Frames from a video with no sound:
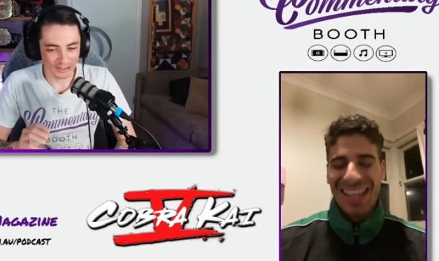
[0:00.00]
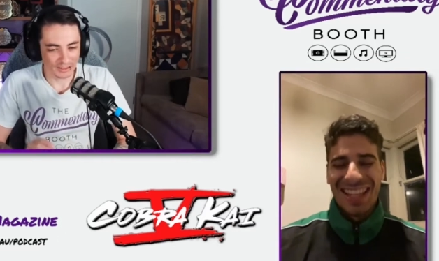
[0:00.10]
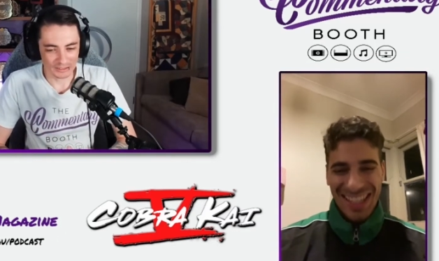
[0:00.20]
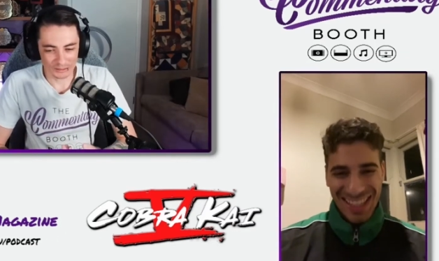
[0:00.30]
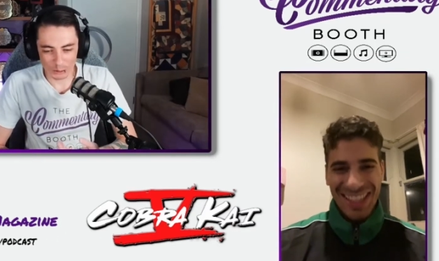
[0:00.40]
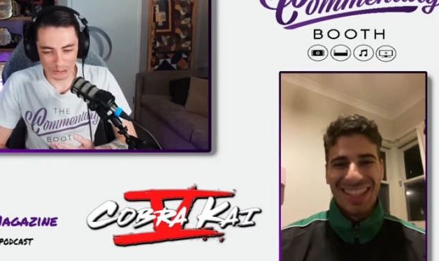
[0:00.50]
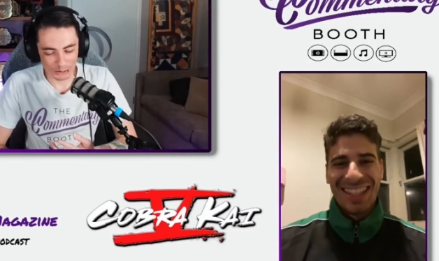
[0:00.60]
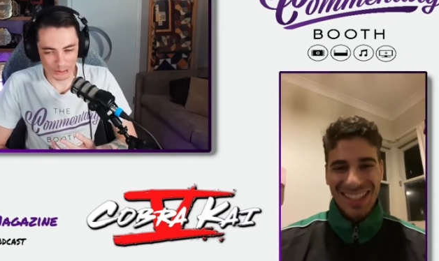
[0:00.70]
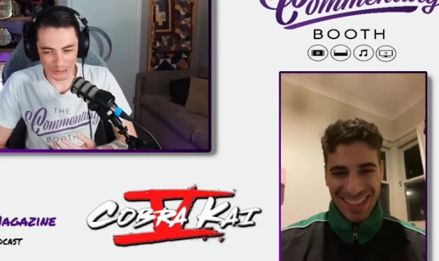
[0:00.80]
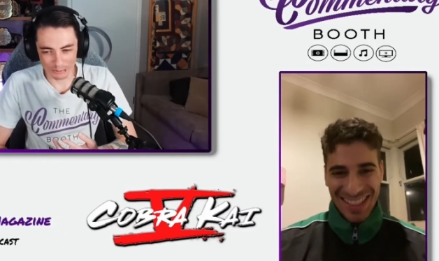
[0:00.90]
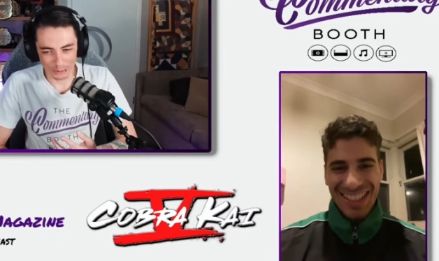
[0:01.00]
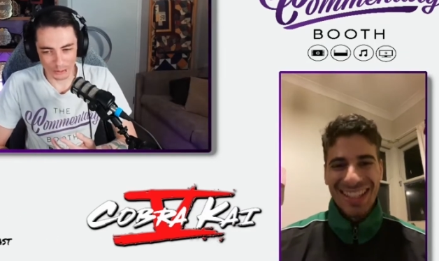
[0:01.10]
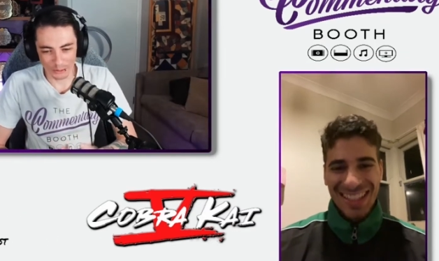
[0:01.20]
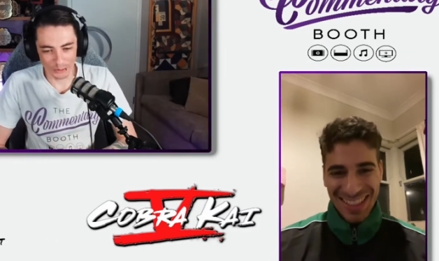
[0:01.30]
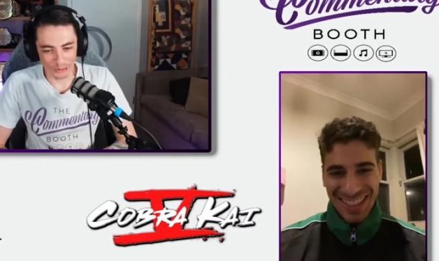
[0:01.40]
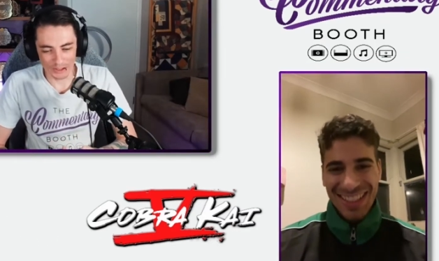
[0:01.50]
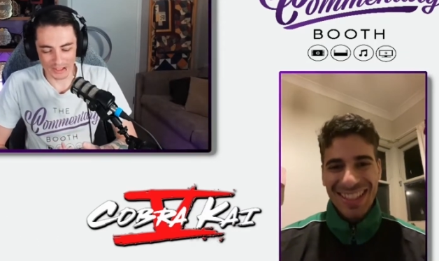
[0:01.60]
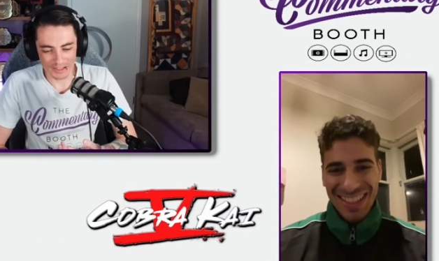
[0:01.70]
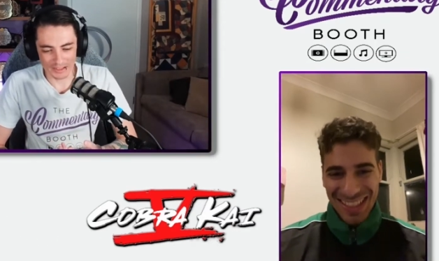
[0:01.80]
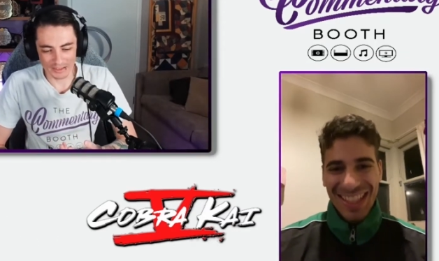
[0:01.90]
Speaker 1: he couldn't use a phone or the
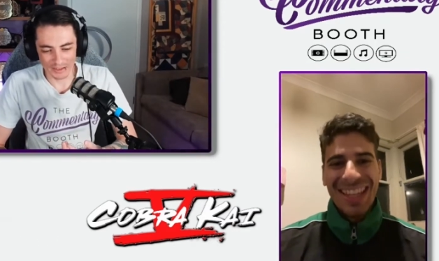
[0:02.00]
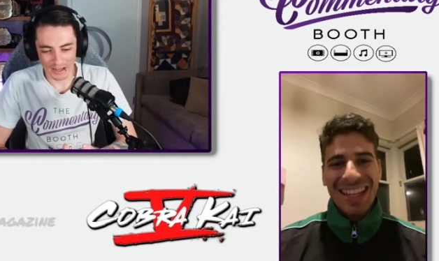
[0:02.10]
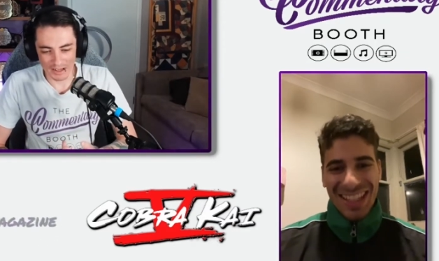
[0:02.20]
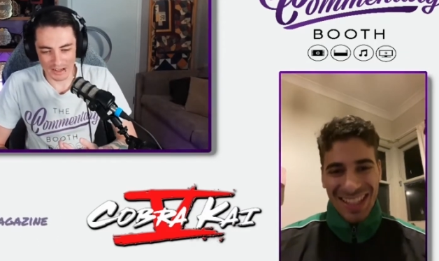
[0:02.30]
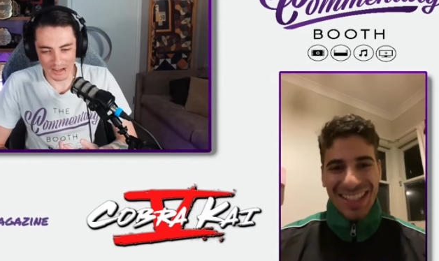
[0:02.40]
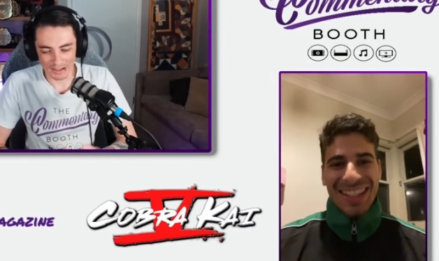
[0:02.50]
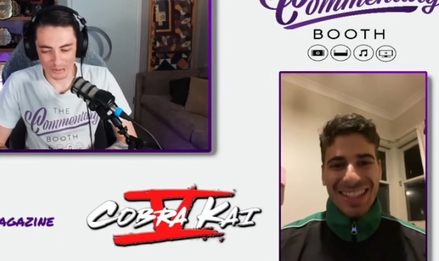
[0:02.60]
in, the internet.